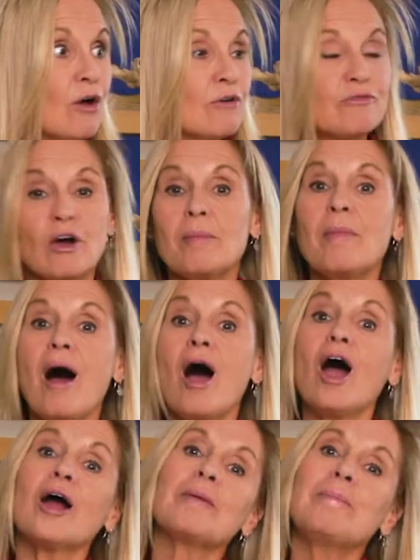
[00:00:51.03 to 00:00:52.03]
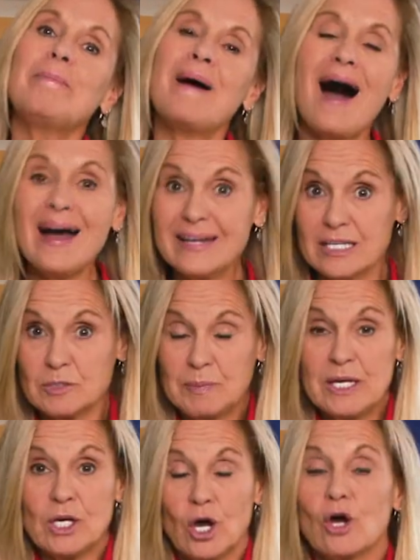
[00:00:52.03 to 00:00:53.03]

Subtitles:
from our bodies being